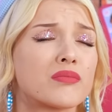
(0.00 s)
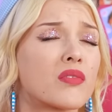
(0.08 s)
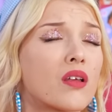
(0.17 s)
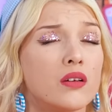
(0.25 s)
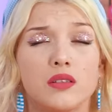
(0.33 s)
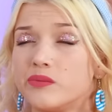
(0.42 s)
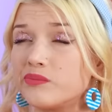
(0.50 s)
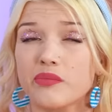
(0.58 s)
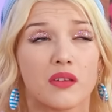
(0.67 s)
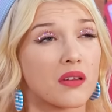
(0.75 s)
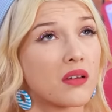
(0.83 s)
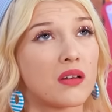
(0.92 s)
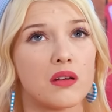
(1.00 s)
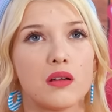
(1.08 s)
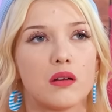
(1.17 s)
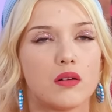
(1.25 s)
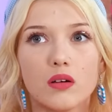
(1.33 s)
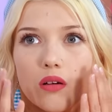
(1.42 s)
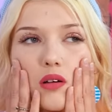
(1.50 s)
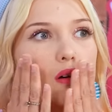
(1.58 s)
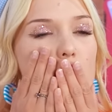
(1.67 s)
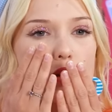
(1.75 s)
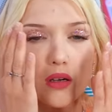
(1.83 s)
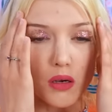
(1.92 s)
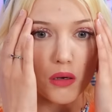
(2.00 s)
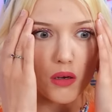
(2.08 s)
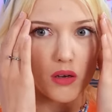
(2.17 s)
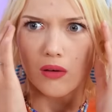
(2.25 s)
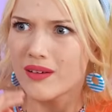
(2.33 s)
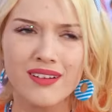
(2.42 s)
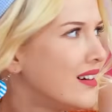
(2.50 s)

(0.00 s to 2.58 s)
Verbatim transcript: Welcome back, beauty! And here!